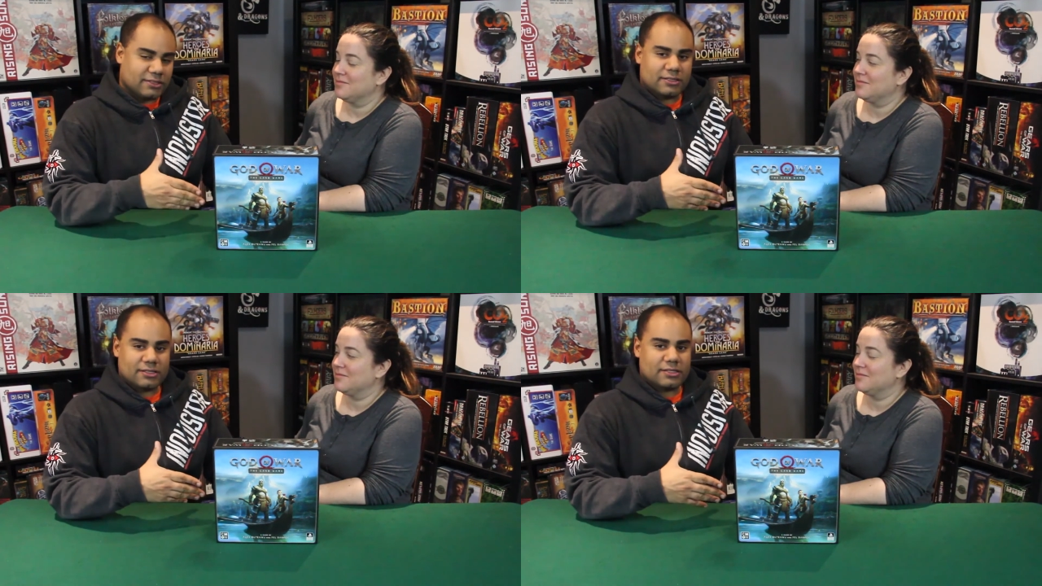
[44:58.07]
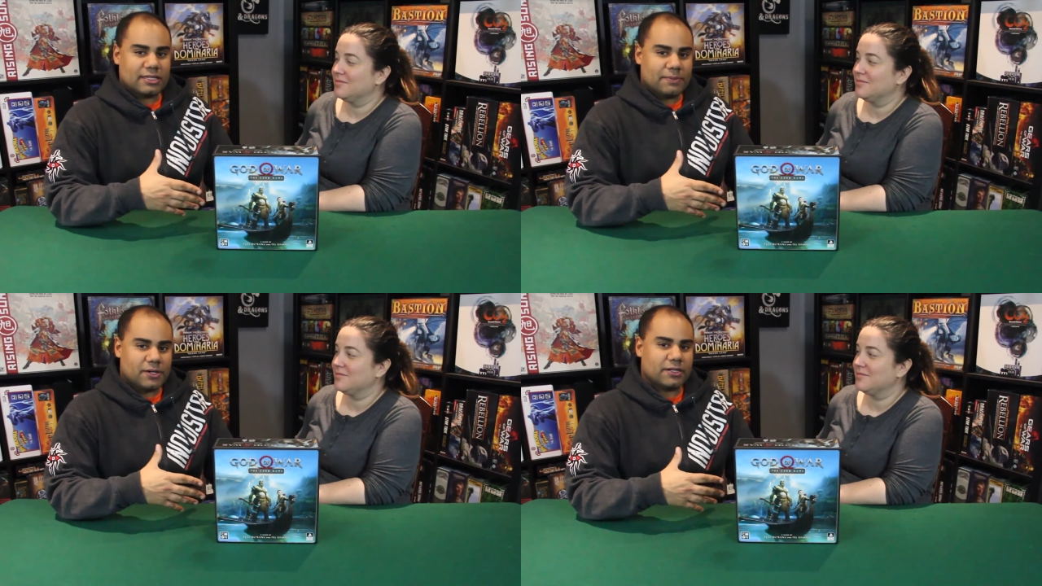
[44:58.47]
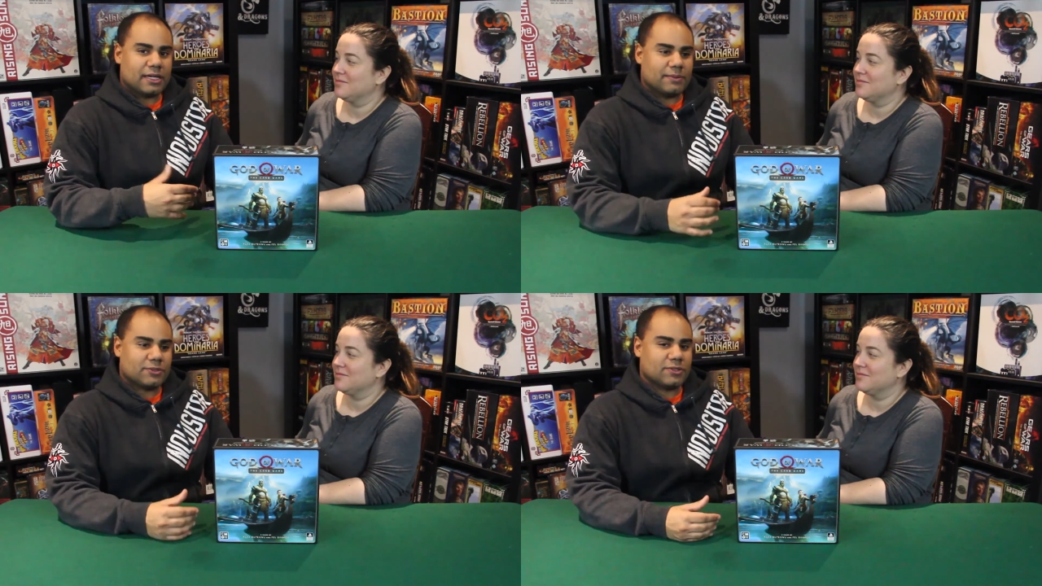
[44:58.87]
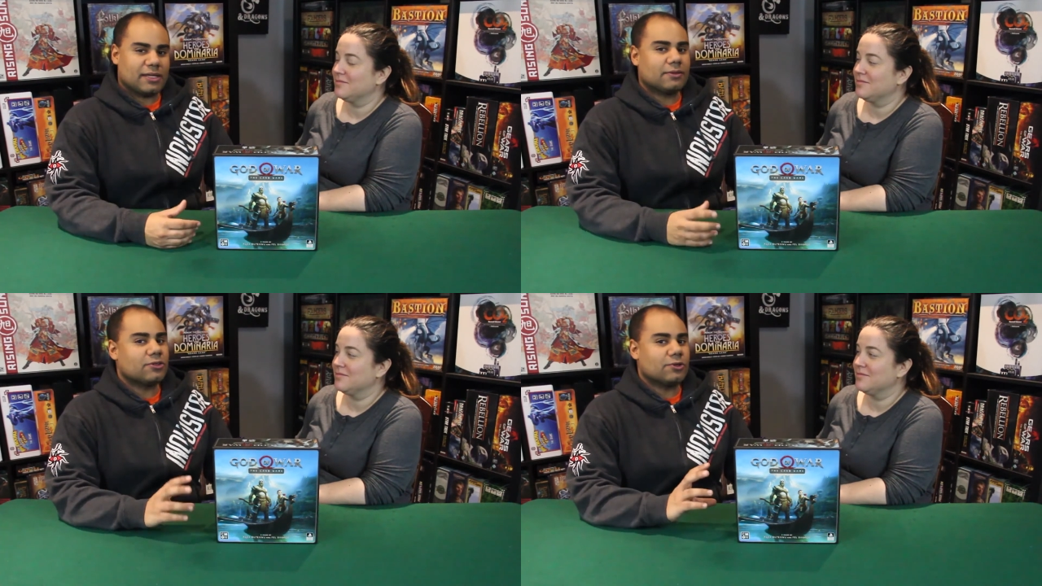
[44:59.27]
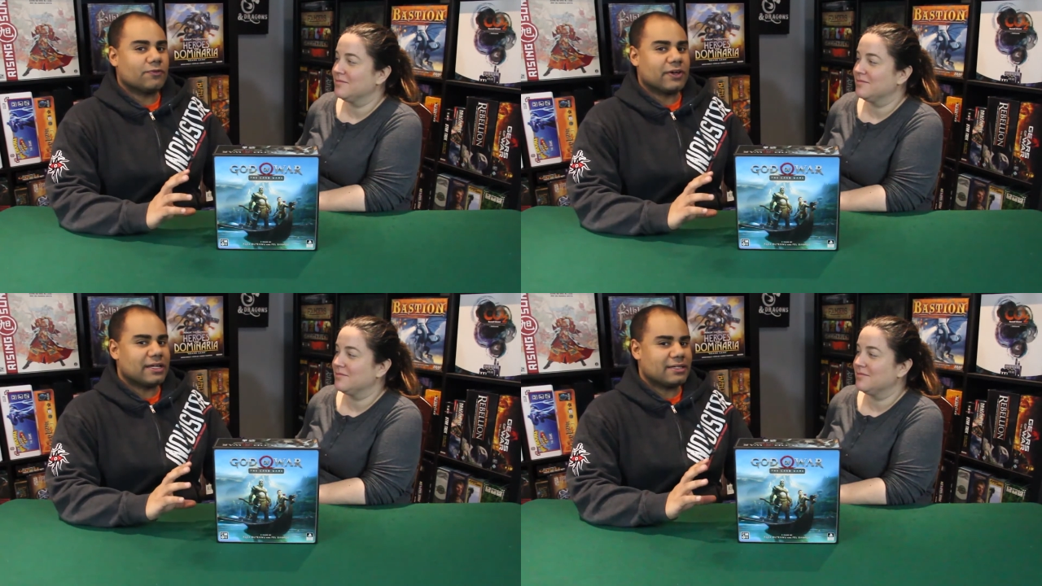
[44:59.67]
Speaker 1: because it's a CMON game, so they do
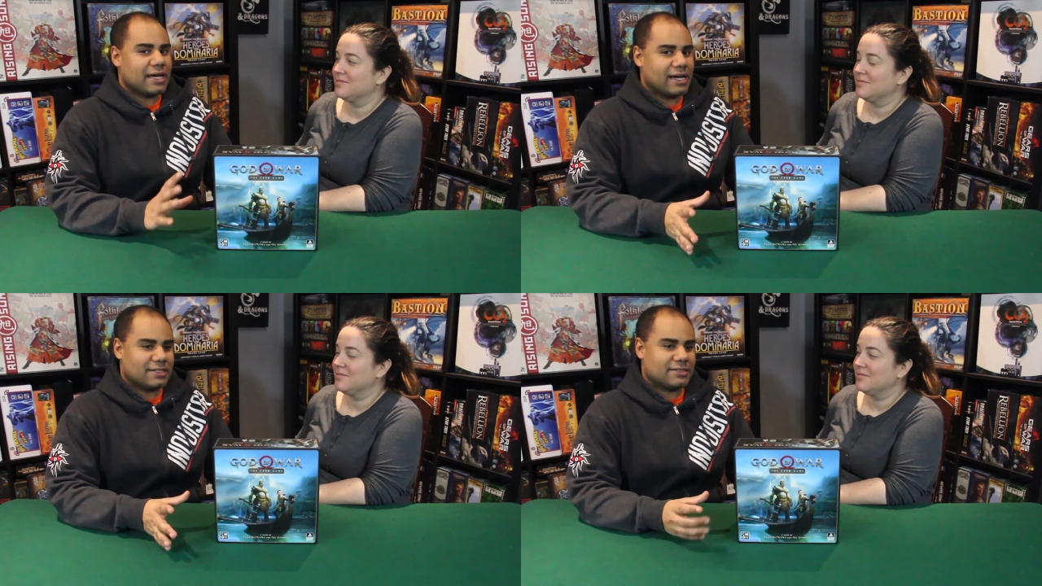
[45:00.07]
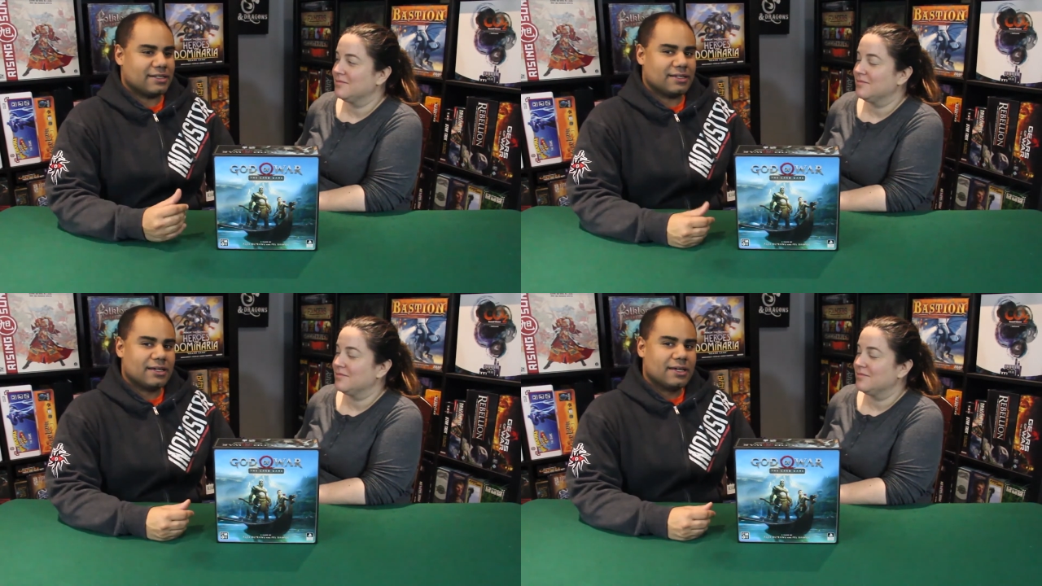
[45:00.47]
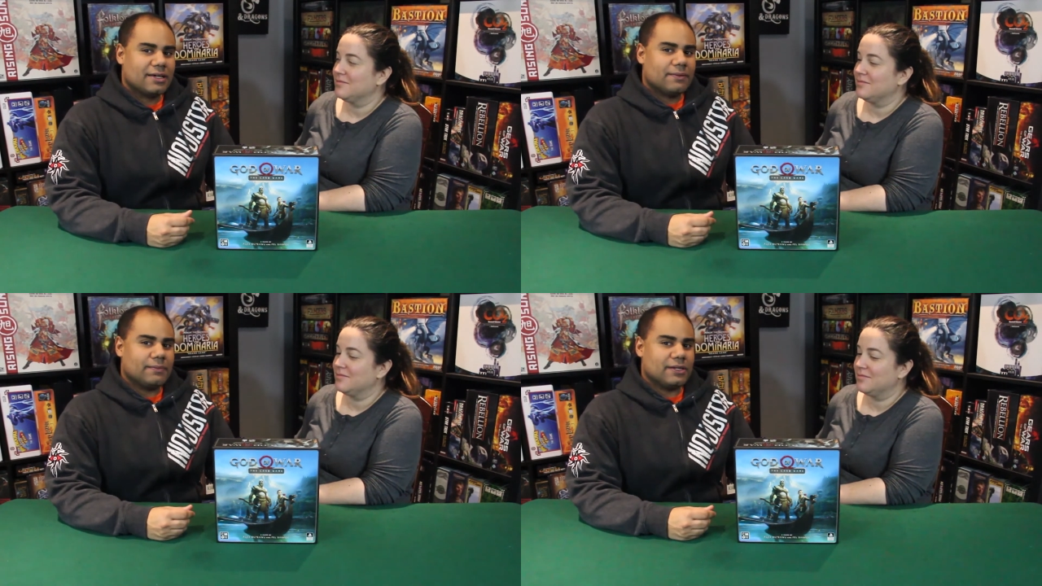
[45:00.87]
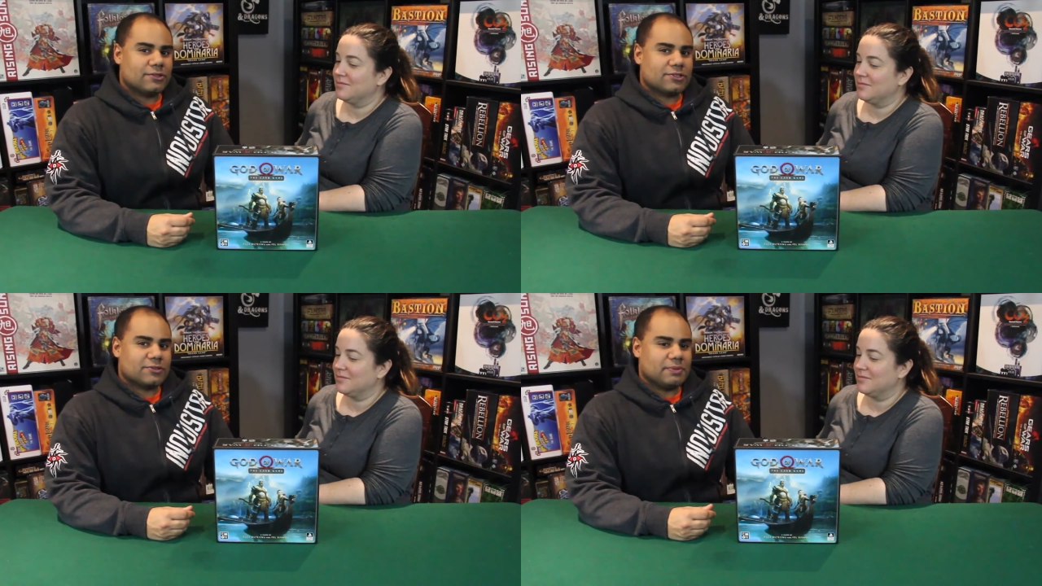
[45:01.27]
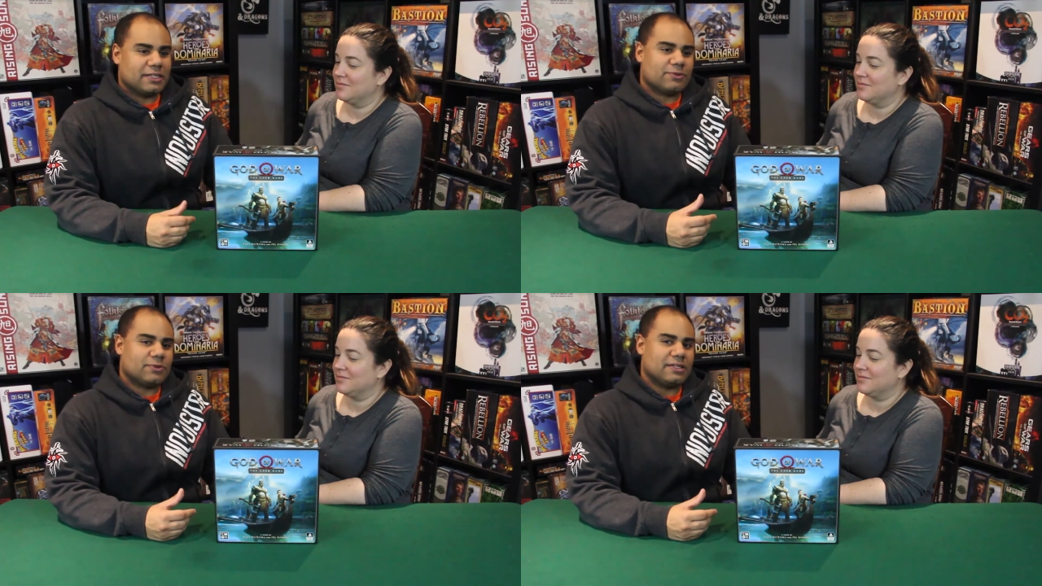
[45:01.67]
fantastic miniatures. But
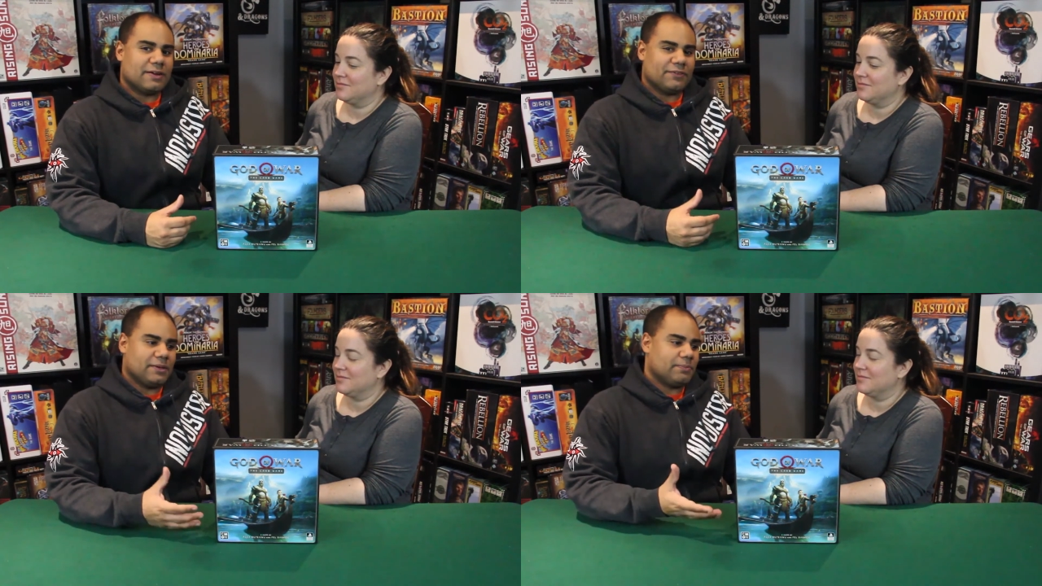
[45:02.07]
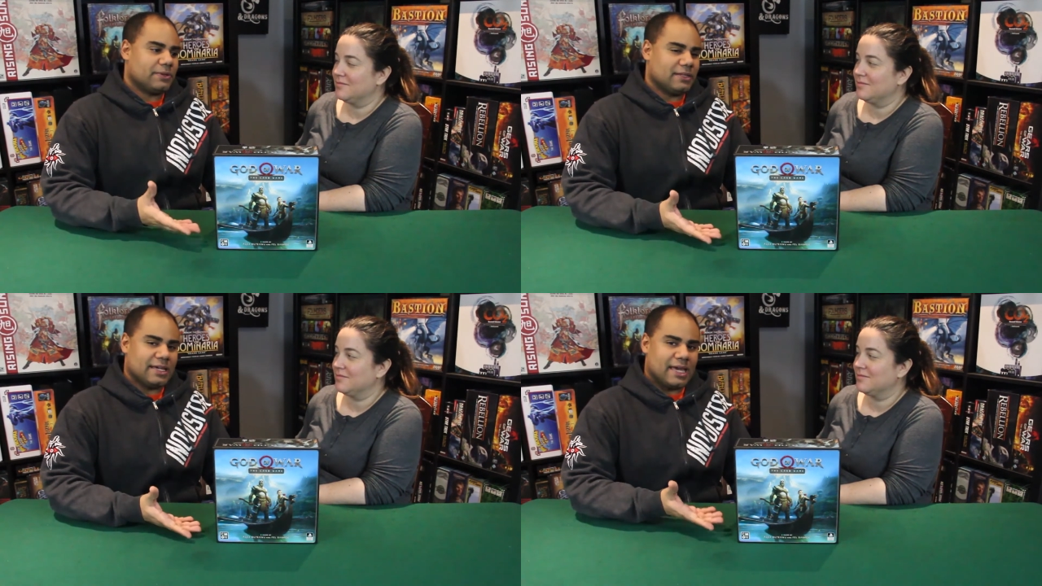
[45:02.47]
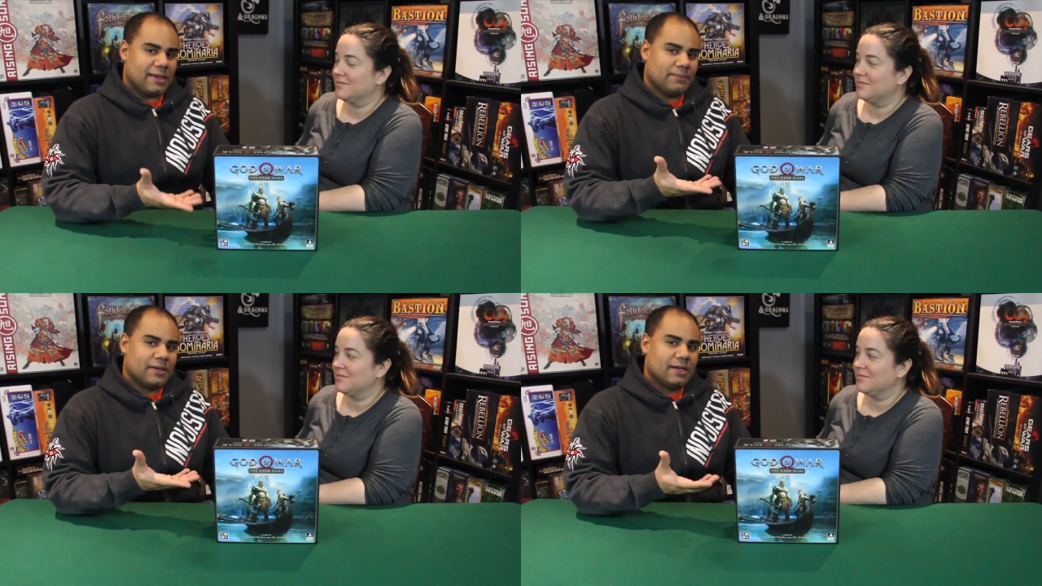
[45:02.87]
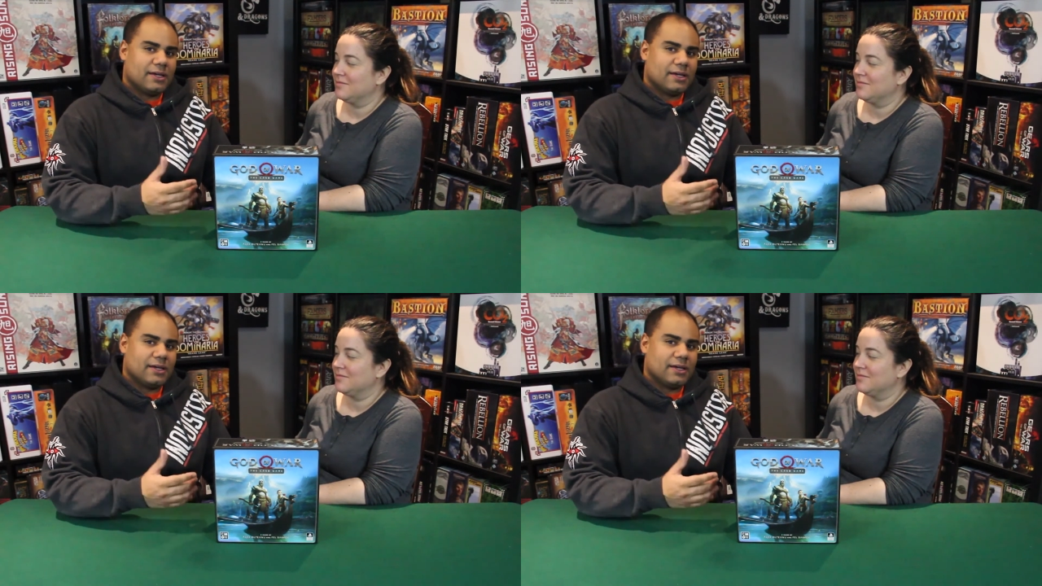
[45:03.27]
this would definitely put the game